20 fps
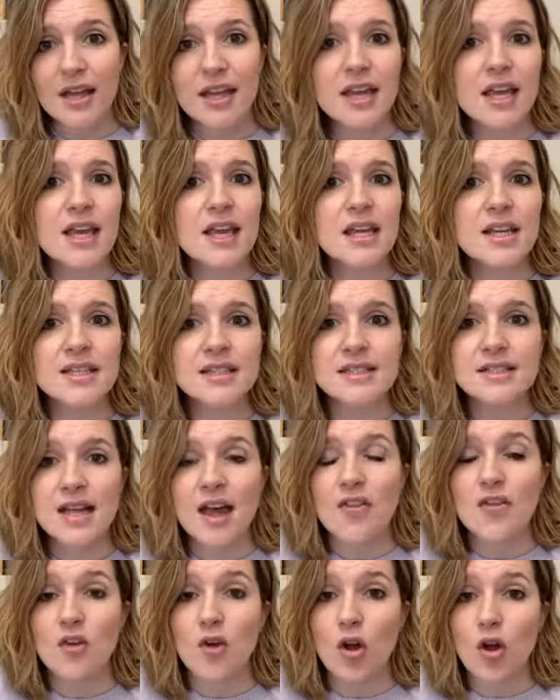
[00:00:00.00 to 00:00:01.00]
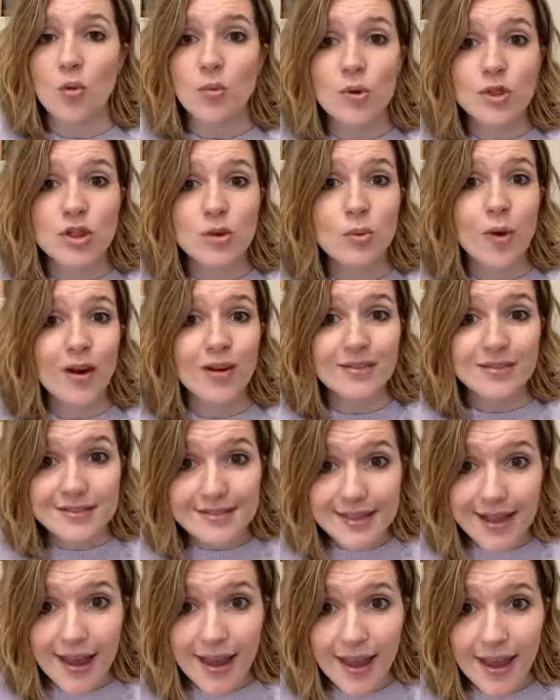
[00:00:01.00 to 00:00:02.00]
kids and they're home with you all
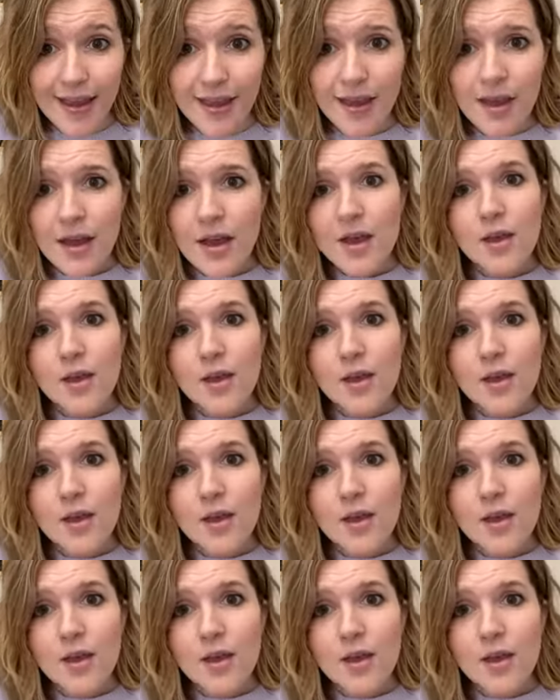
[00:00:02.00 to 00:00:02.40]
day,